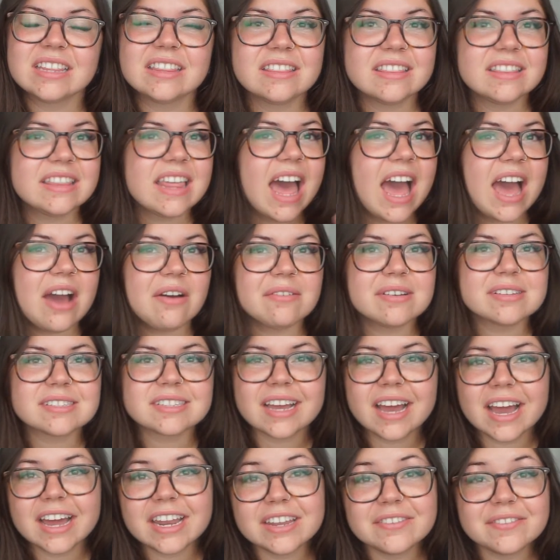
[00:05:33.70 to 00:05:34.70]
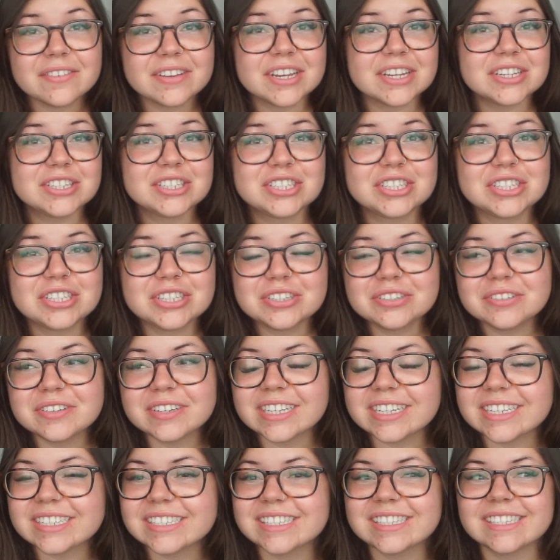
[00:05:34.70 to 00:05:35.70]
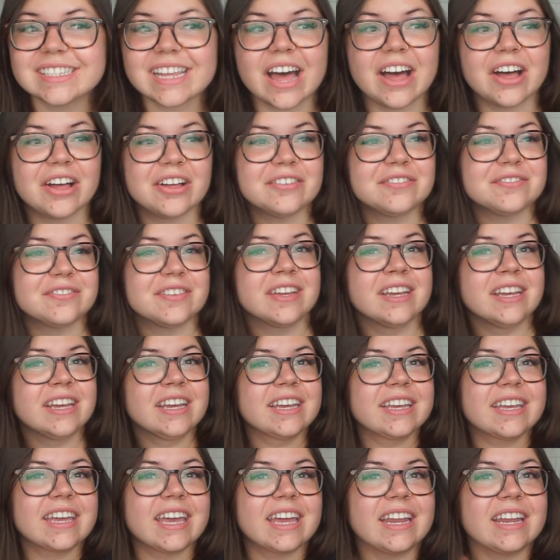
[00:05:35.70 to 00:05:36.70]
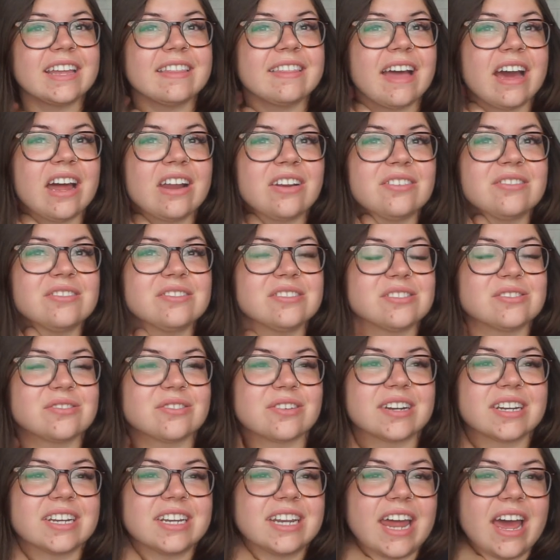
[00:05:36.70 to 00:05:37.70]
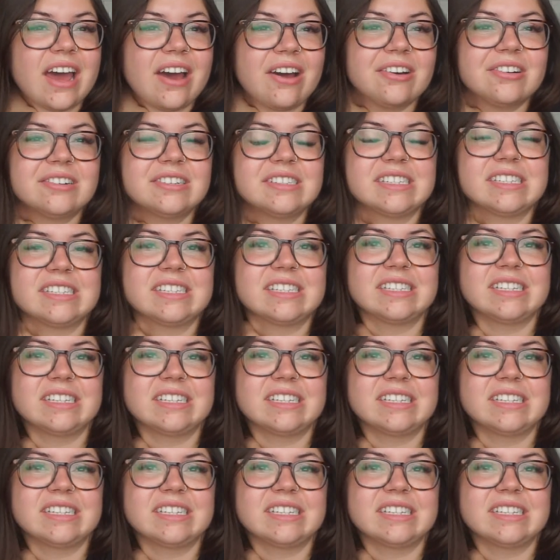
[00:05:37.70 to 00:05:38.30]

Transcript: that was kind of an issue in itself, getting that all sorted out.